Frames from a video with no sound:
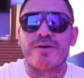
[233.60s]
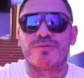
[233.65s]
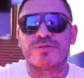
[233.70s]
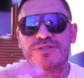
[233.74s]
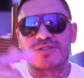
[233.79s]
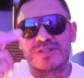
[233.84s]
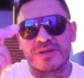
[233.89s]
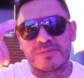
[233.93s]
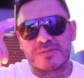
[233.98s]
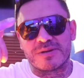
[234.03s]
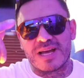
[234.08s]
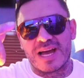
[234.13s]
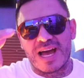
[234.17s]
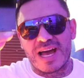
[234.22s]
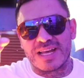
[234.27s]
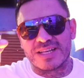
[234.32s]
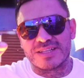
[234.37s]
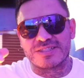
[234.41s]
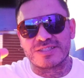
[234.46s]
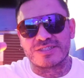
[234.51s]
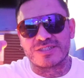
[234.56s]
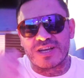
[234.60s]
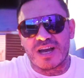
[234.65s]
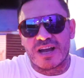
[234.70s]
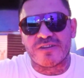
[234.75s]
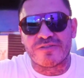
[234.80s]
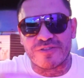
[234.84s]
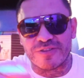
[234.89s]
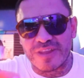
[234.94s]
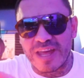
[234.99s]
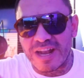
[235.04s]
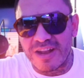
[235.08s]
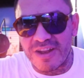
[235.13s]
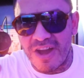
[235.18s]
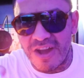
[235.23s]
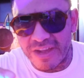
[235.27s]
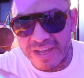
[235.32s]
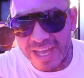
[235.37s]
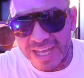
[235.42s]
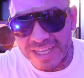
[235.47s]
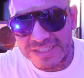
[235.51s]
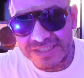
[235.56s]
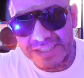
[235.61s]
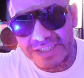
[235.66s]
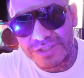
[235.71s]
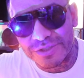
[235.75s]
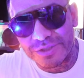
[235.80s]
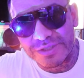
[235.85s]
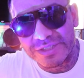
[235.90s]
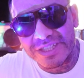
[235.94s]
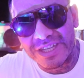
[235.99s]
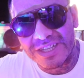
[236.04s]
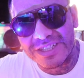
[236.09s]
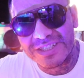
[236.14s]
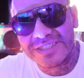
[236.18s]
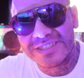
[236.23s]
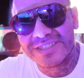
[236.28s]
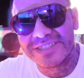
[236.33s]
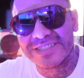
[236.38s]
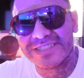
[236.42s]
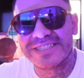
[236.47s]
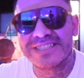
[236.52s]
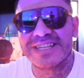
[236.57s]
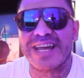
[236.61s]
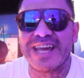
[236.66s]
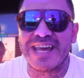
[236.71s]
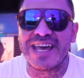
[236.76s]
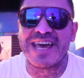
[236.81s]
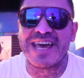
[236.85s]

Hey, what's up, guys? Sorry for that long ass introduction.